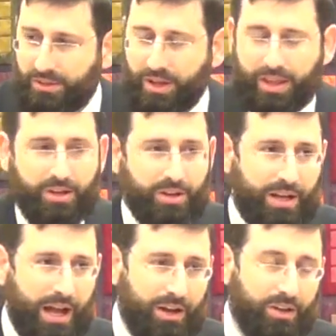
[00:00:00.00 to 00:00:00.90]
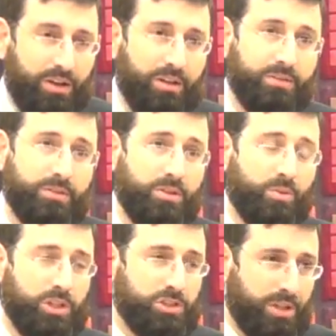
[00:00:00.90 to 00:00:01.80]
Yisrael they couldn't conquer.
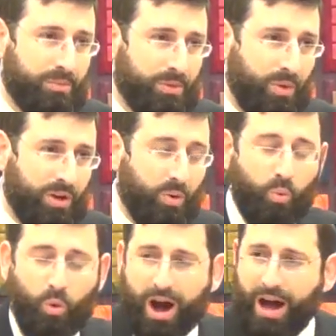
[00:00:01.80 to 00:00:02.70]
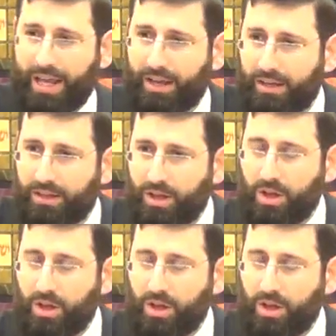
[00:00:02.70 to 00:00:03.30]
Question number one, why?